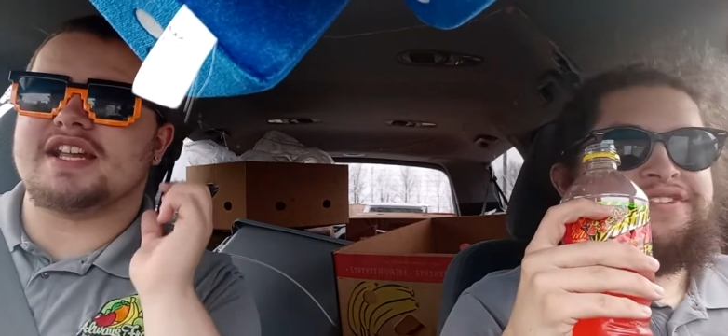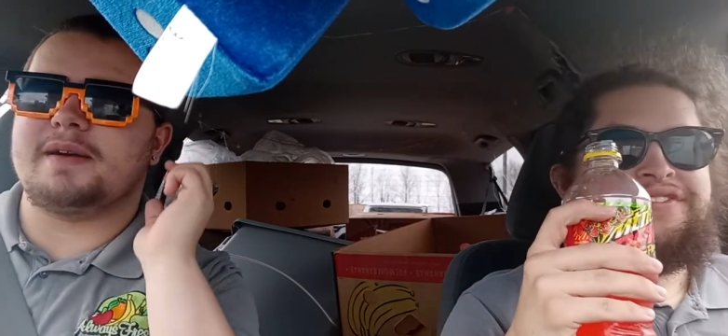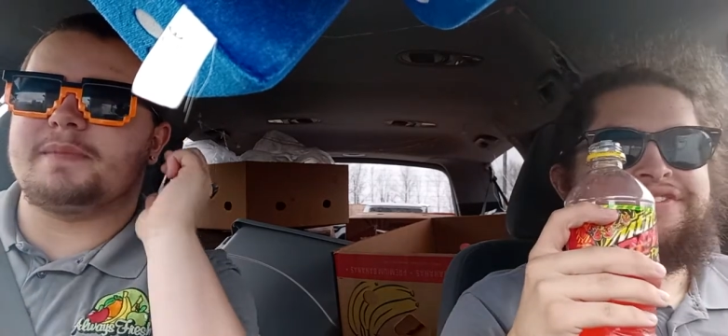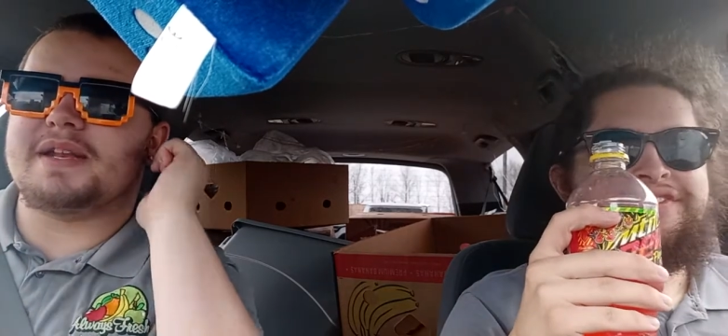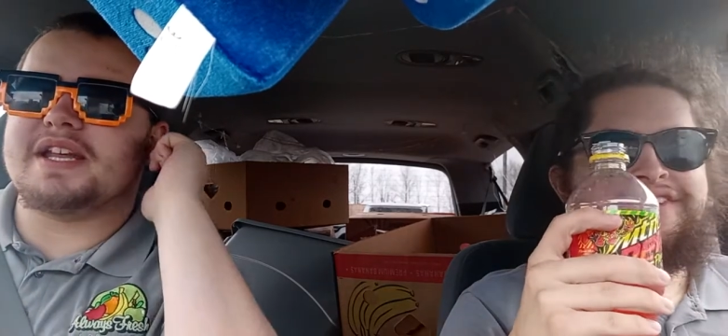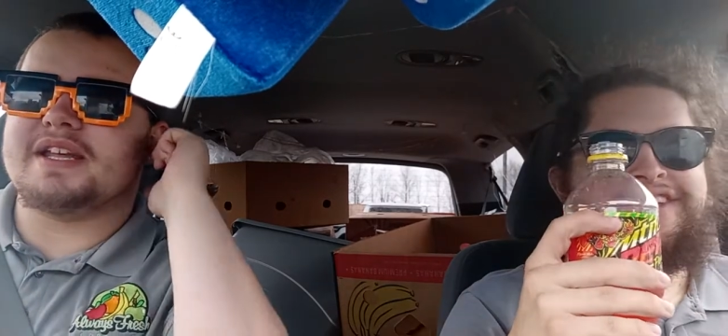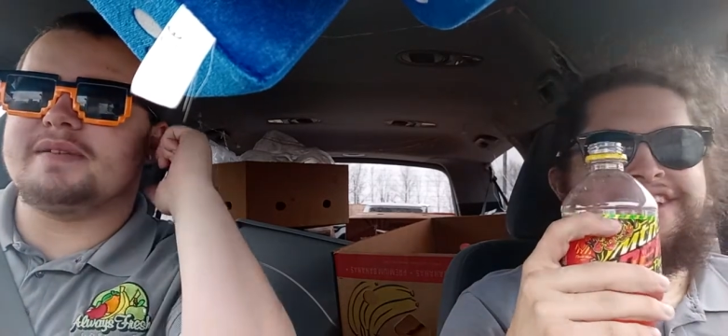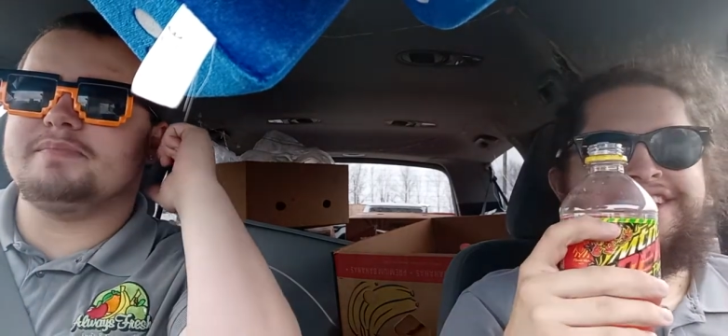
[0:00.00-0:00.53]

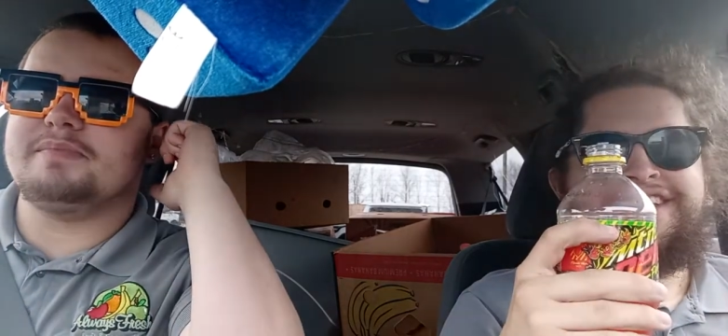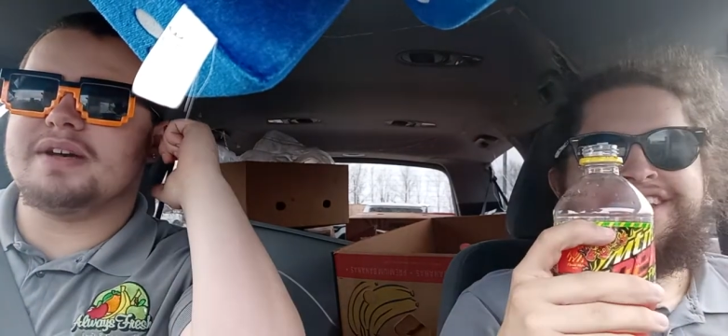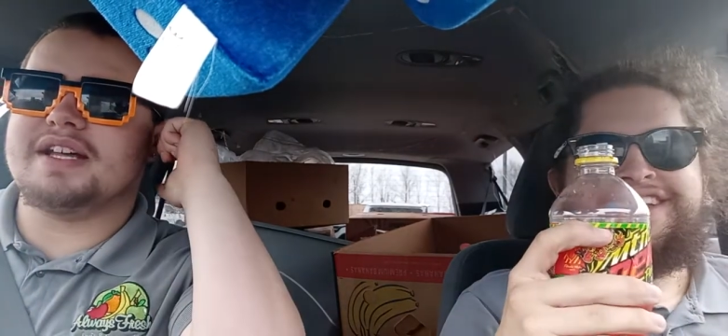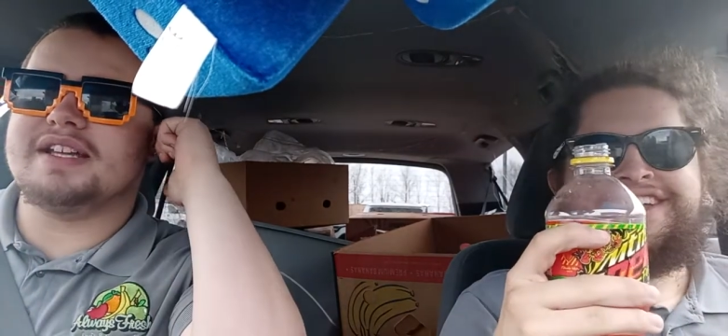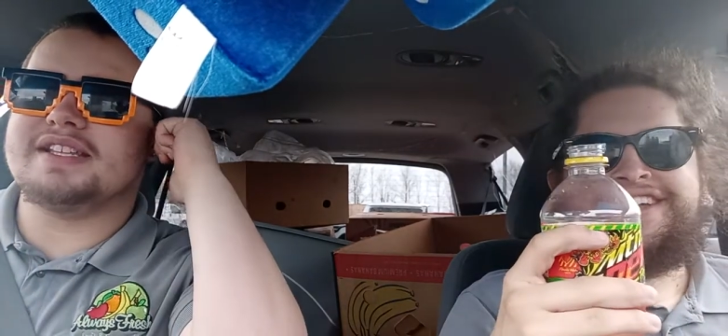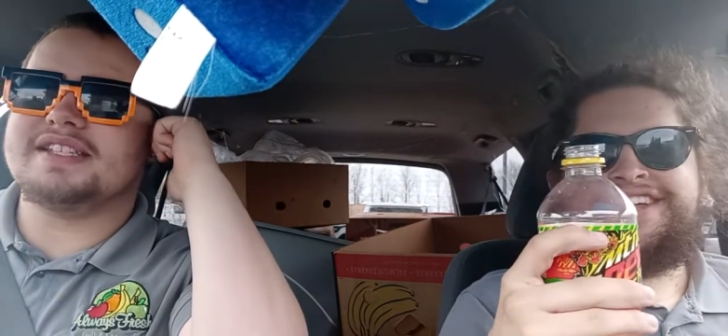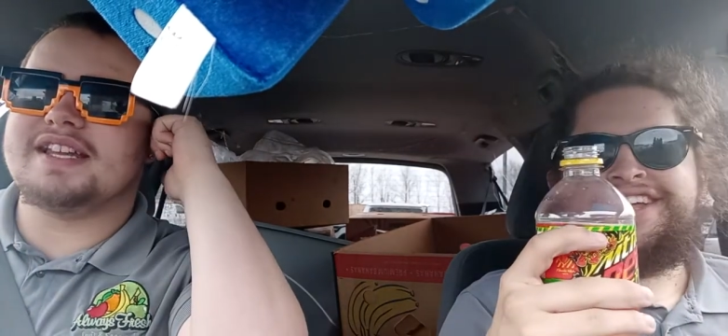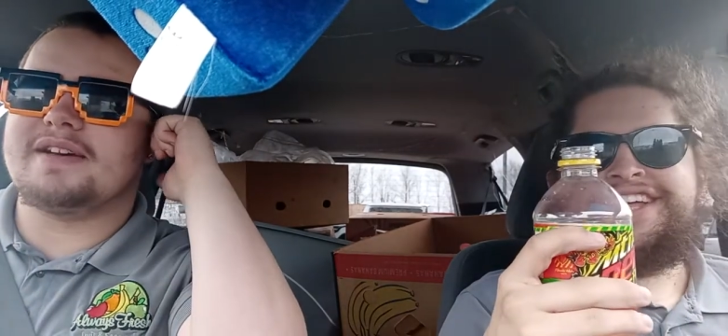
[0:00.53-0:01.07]
coming in, but
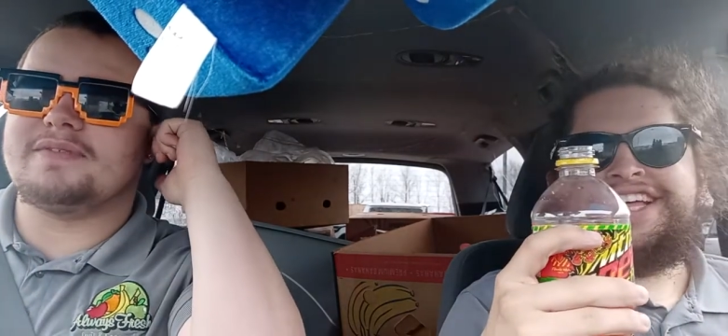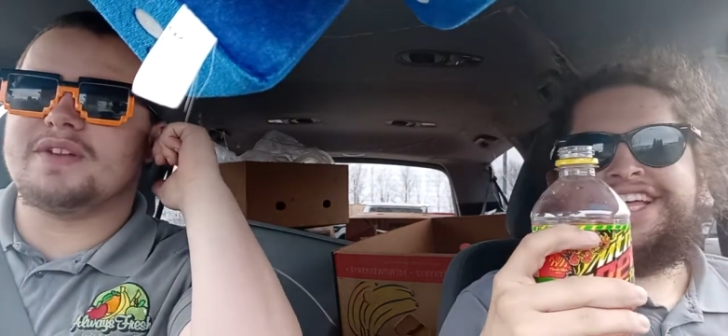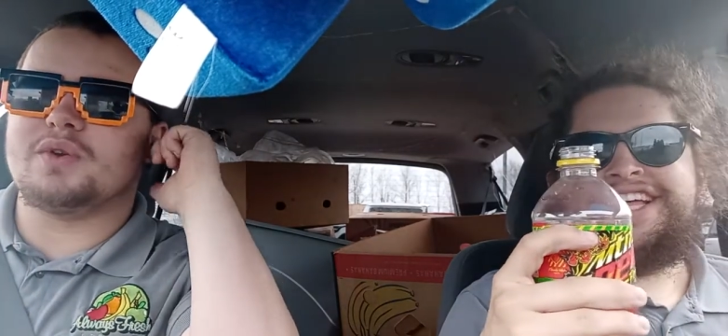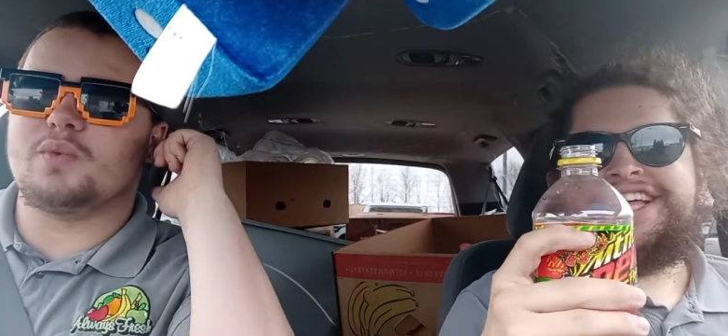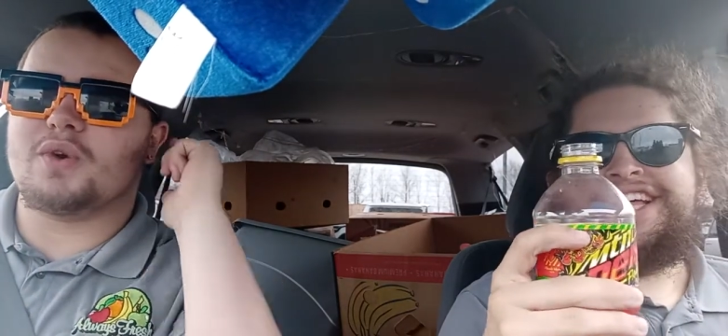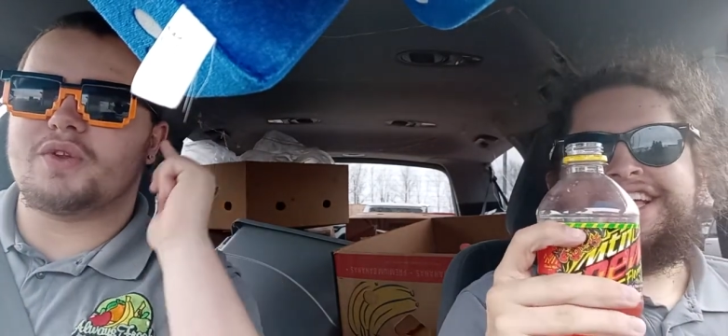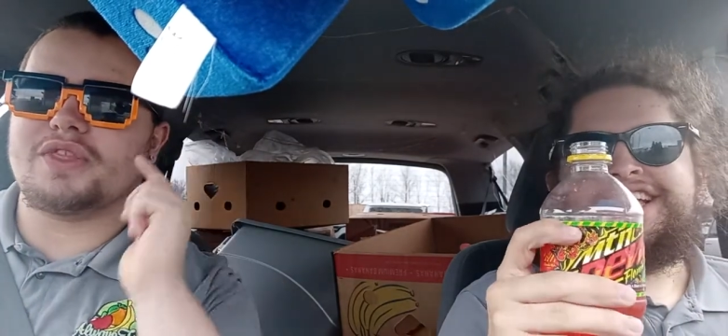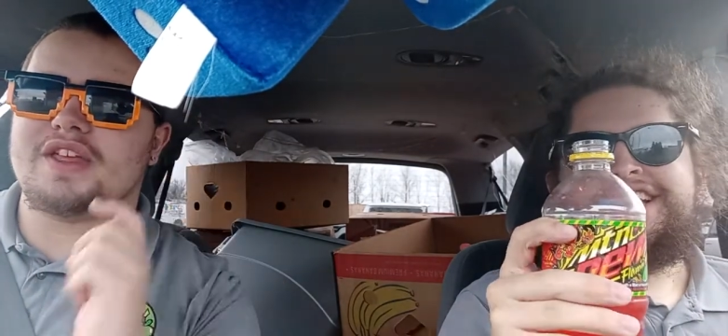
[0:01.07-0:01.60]
it's
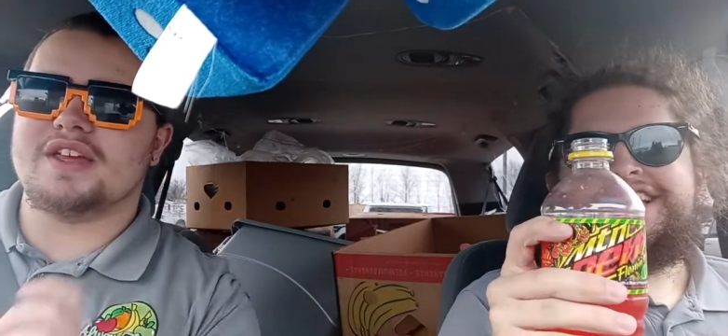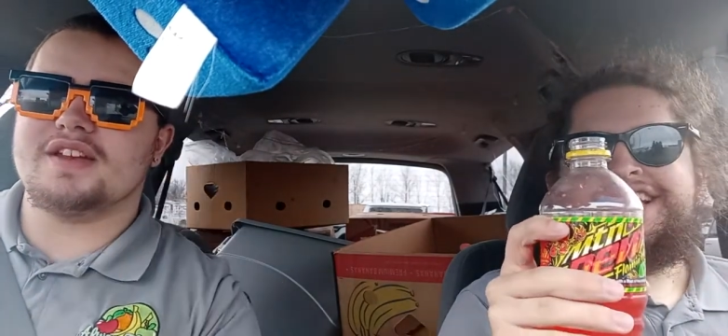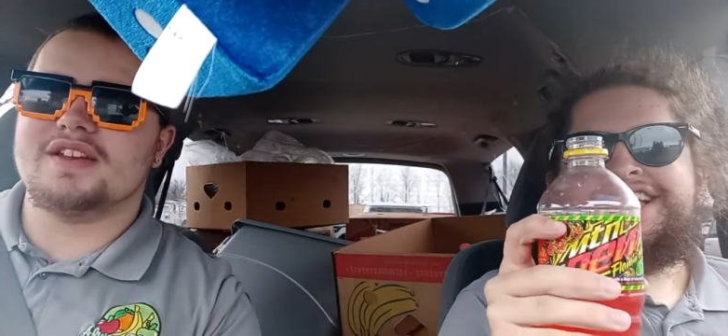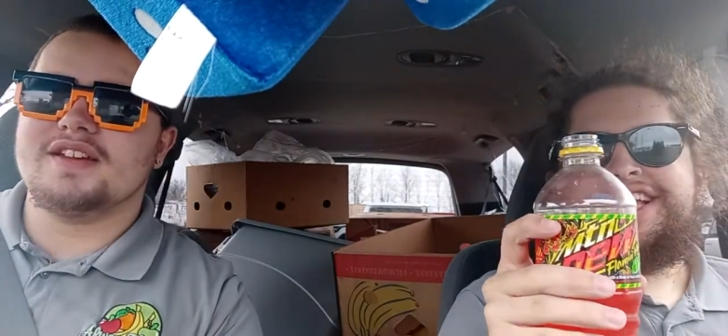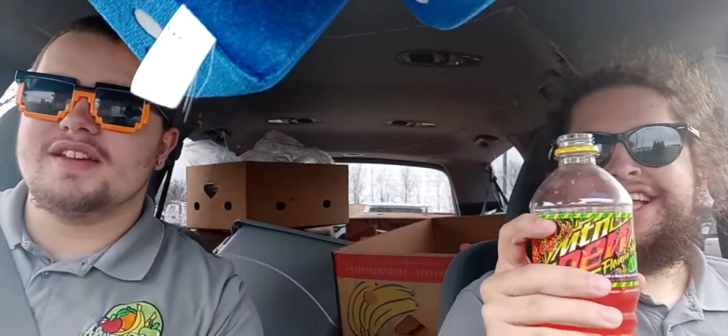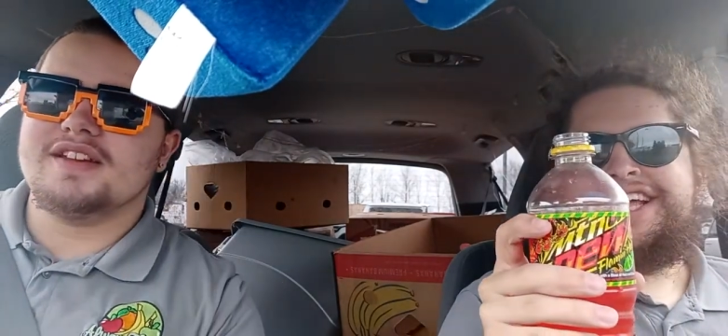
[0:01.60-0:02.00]
definitely worth it.